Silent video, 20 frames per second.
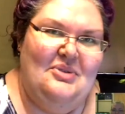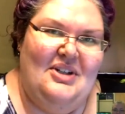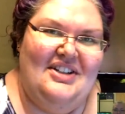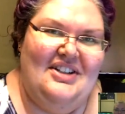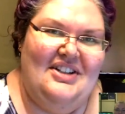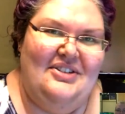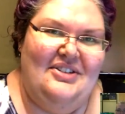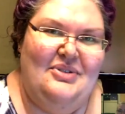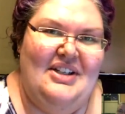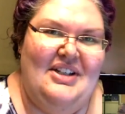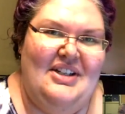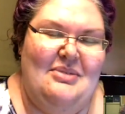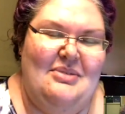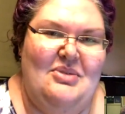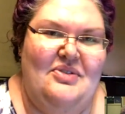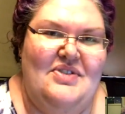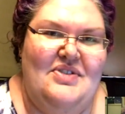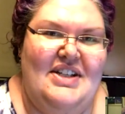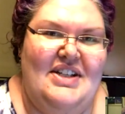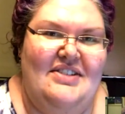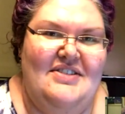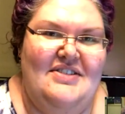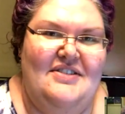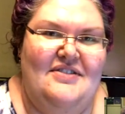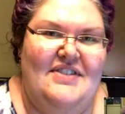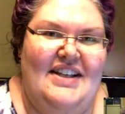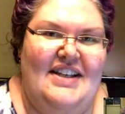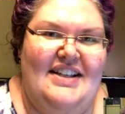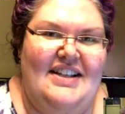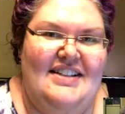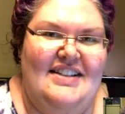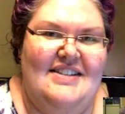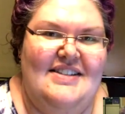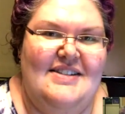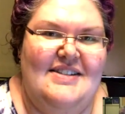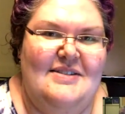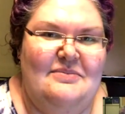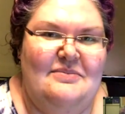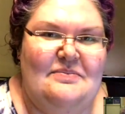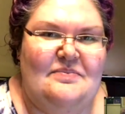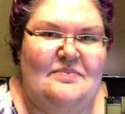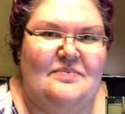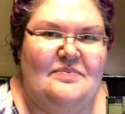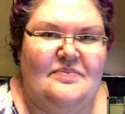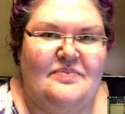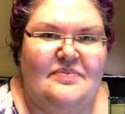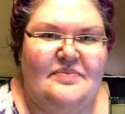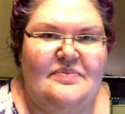to hard water when I moved down to Vegas.